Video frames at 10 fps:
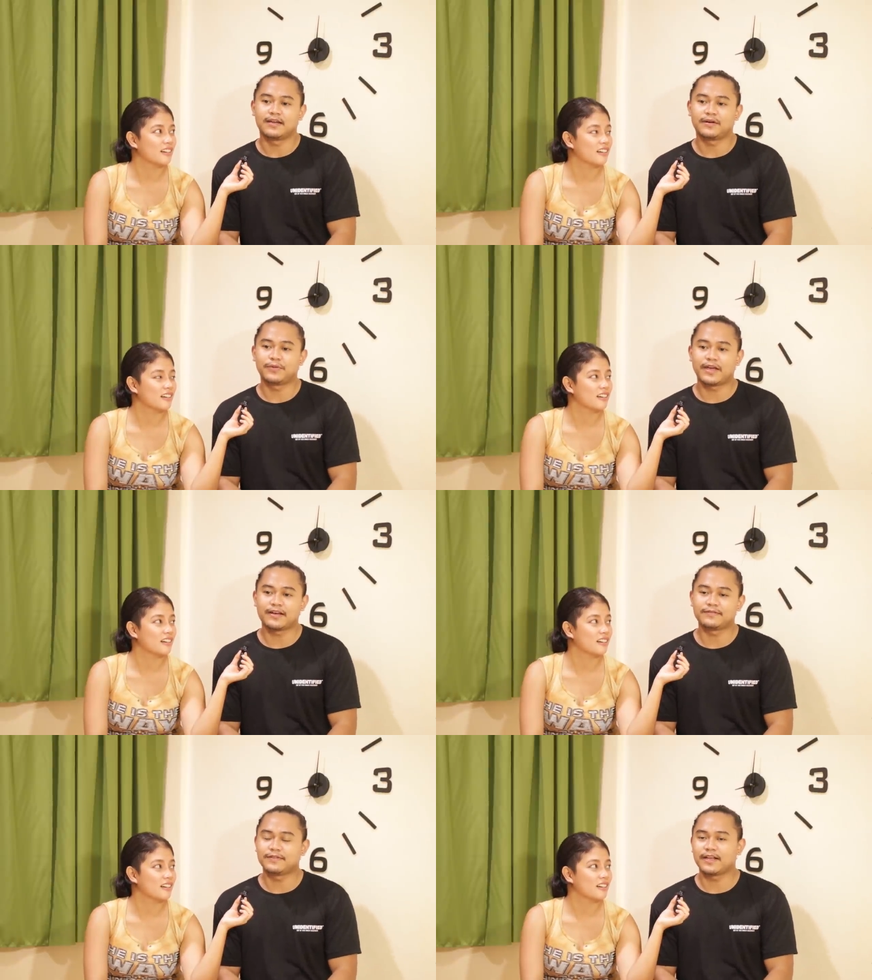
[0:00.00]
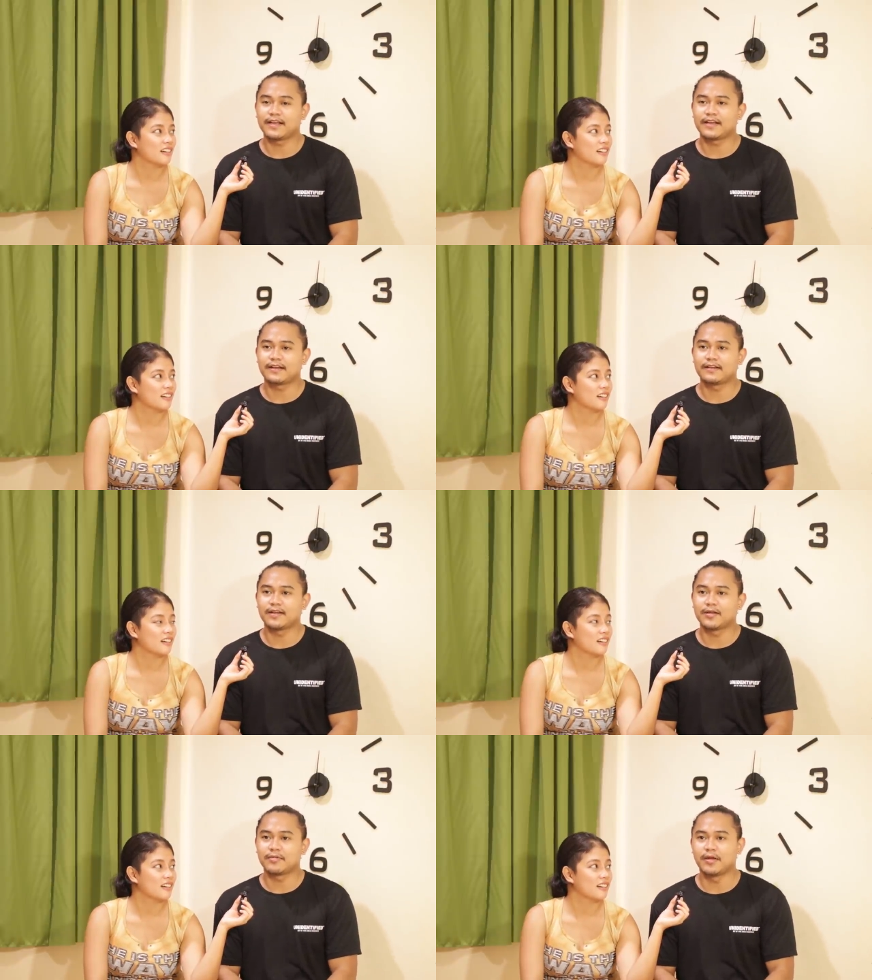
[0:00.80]
Speaker 1: uh, we have like
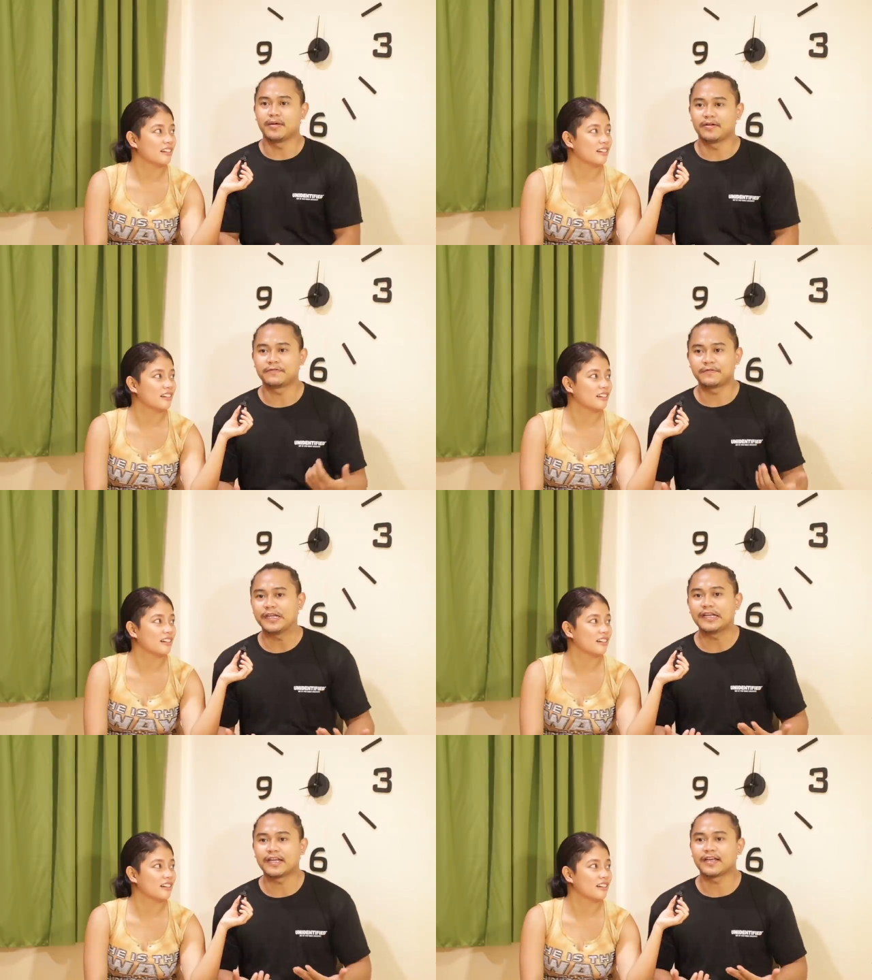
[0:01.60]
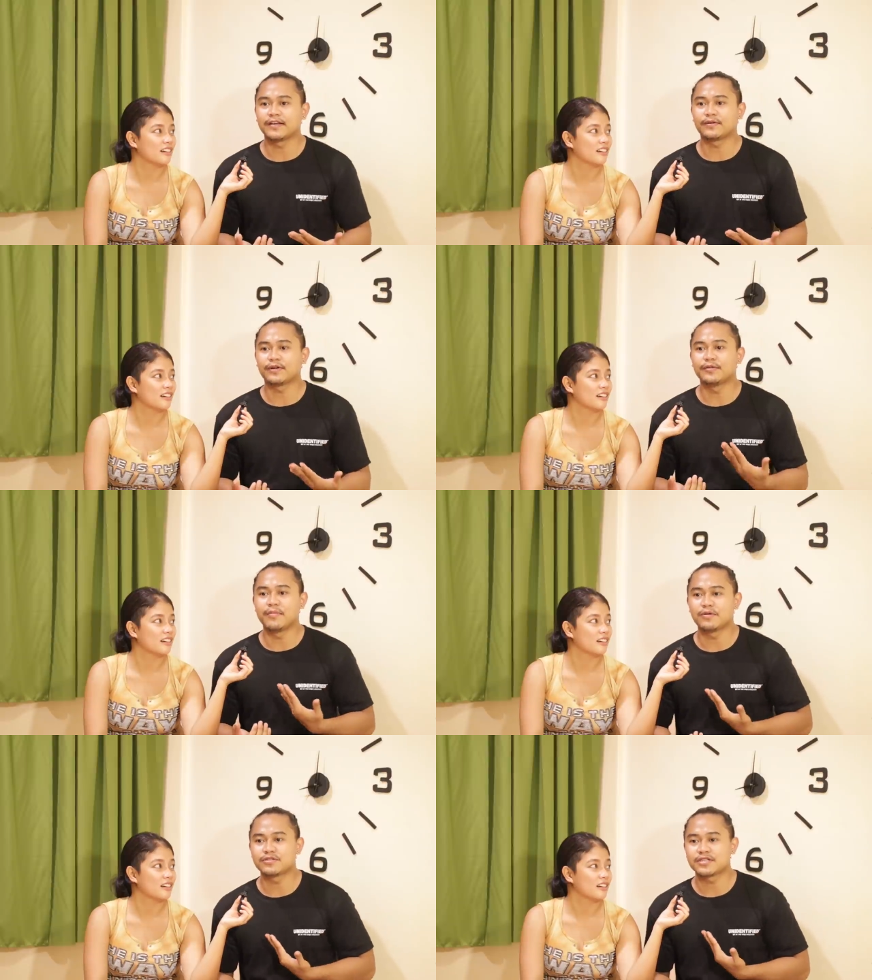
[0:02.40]
um, a feeling or
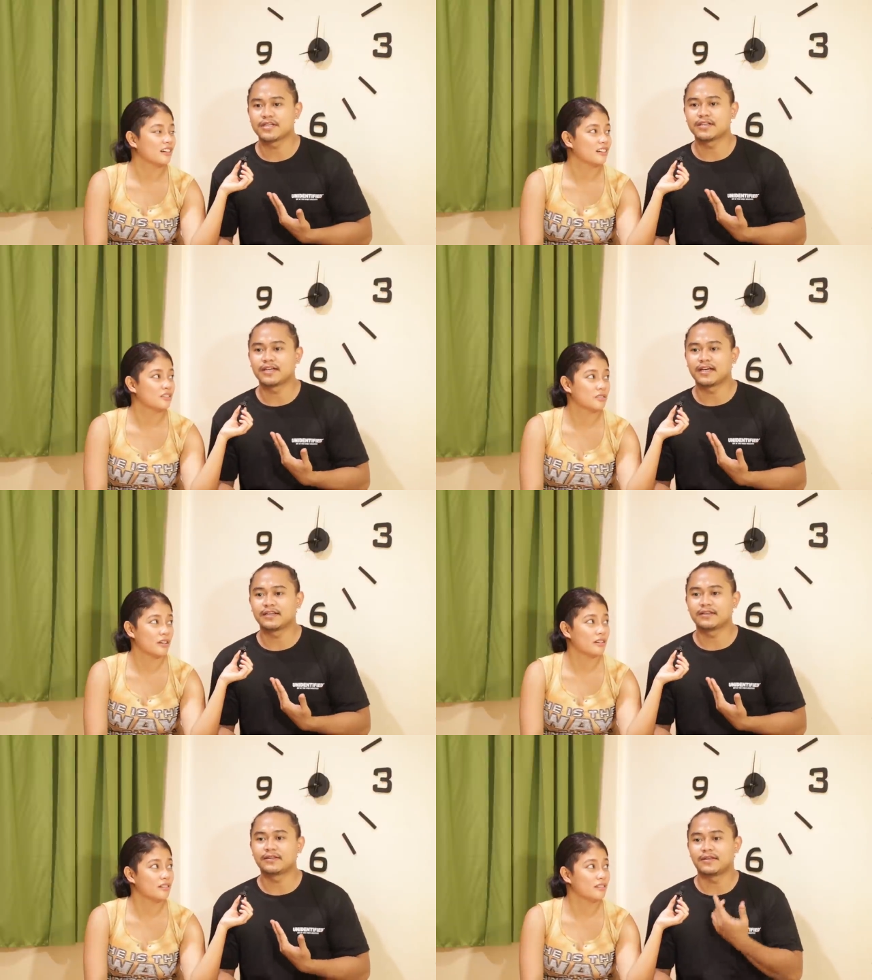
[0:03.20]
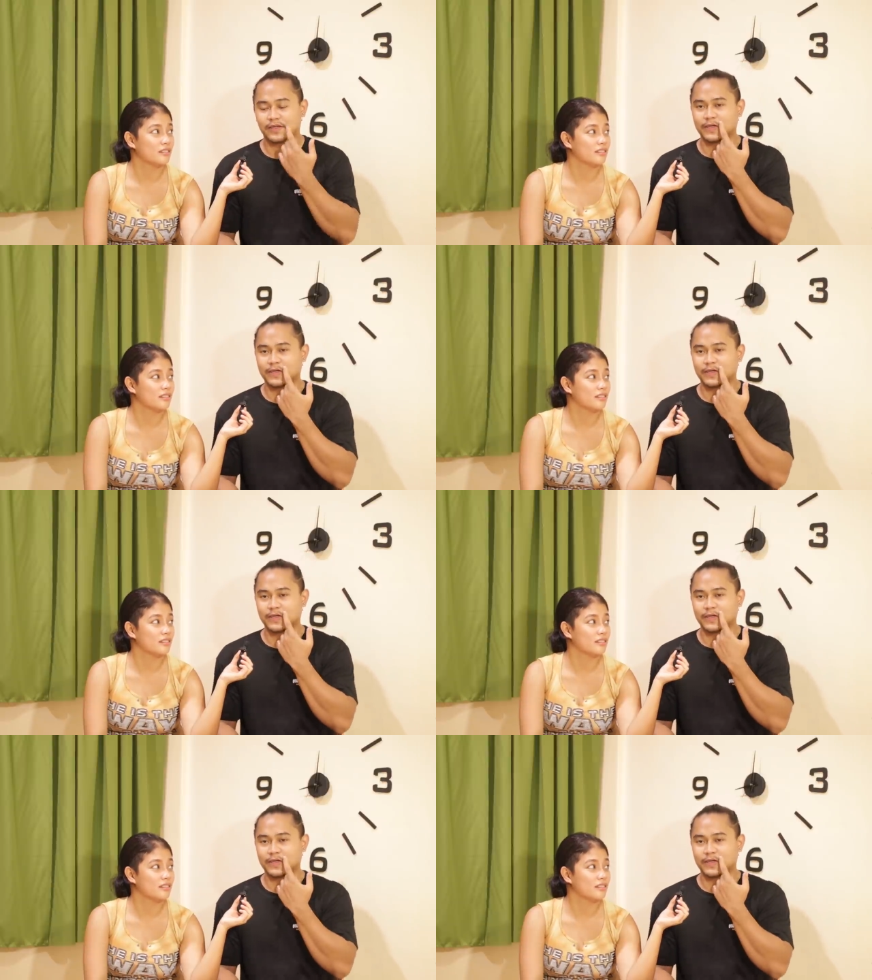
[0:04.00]
emotion that... Scared?